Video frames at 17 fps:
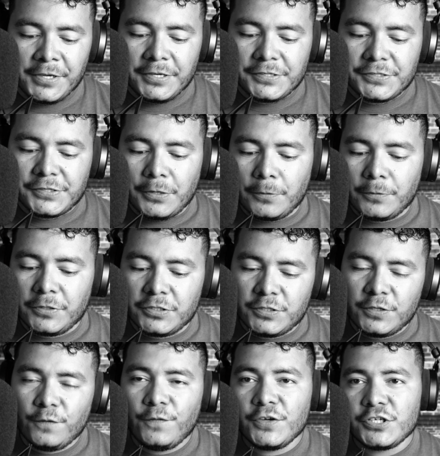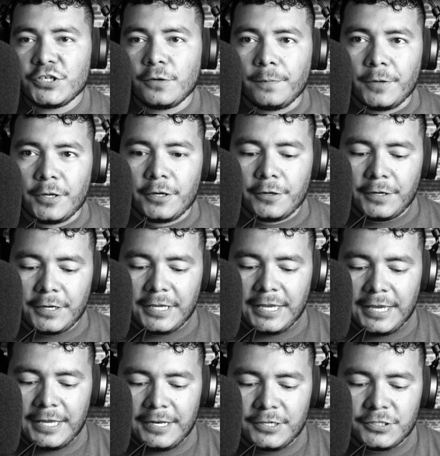So the two fish are blurry,
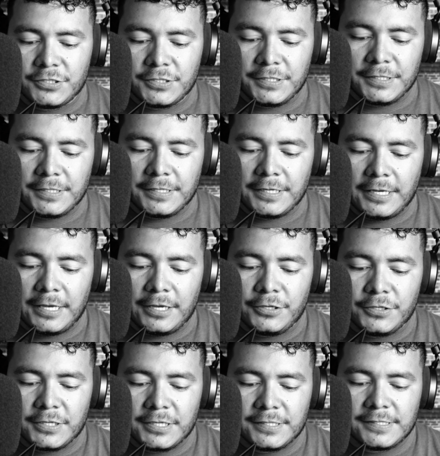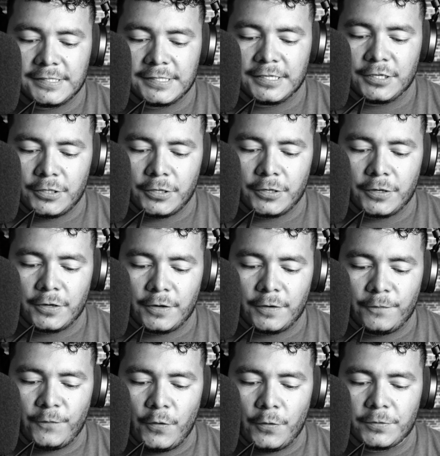and then she you can see
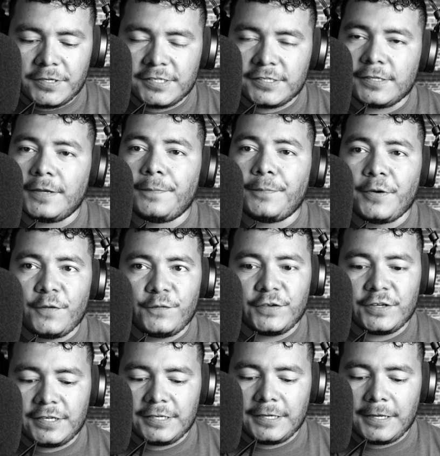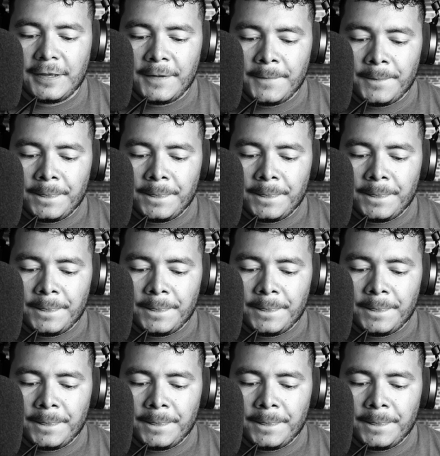her focused up perfectly.